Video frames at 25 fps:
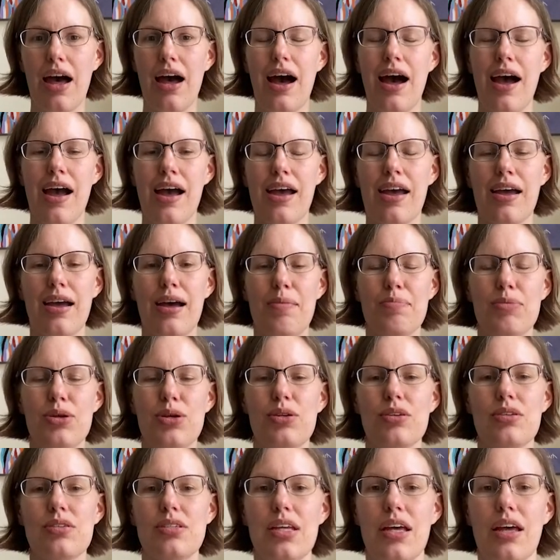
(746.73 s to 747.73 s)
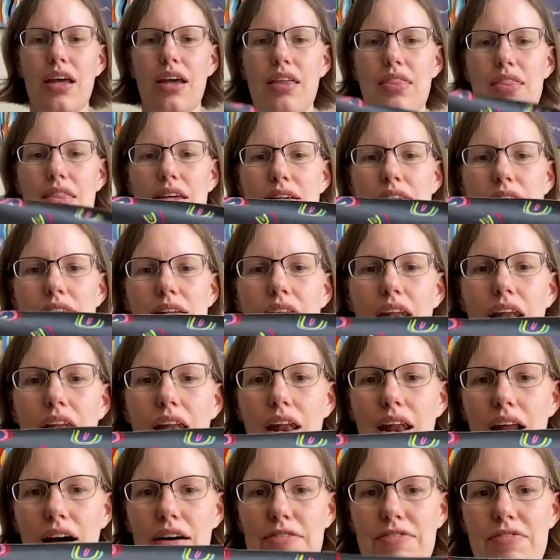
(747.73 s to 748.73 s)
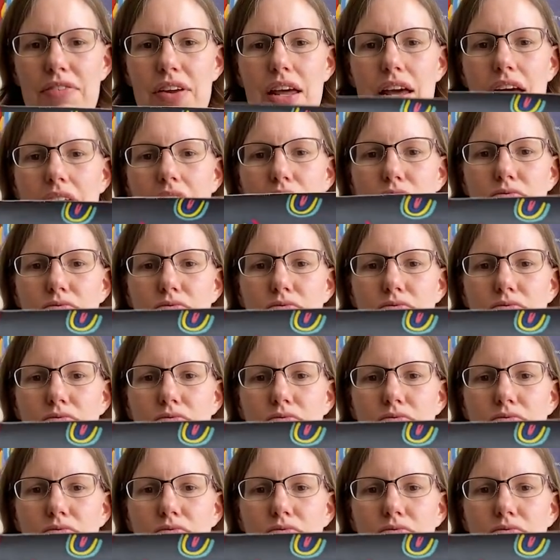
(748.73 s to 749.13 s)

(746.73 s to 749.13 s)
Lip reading: I am using this lovely